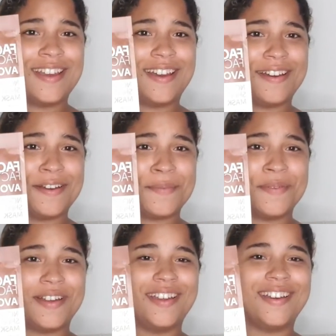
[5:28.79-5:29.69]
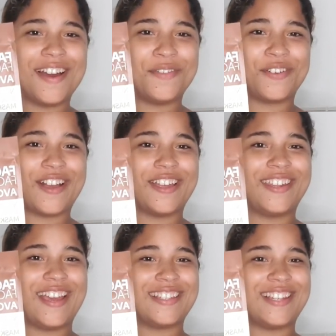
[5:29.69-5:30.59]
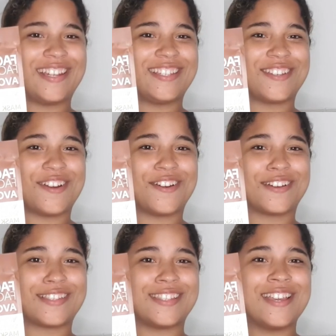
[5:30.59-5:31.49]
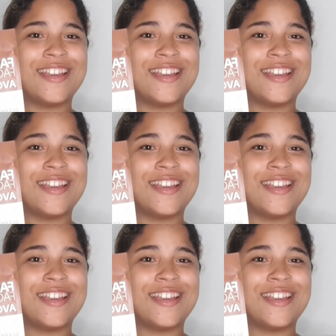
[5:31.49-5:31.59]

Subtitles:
avocado has like this heart